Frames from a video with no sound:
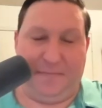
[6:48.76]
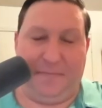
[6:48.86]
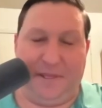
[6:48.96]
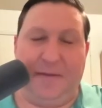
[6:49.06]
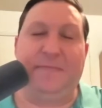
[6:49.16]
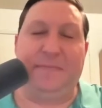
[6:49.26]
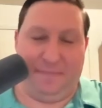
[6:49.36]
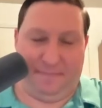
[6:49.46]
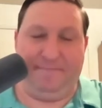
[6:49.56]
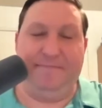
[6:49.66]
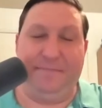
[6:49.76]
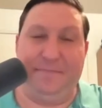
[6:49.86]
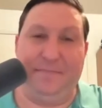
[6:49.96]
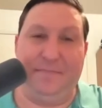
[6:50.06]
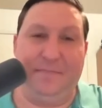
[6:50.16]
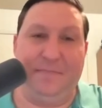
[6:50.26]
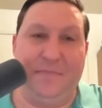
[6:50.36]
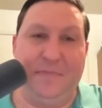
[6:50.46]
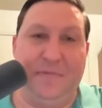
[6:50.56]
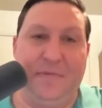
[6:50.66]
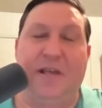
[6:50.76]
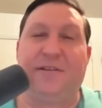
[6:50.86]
kind of had to put an end to it, but it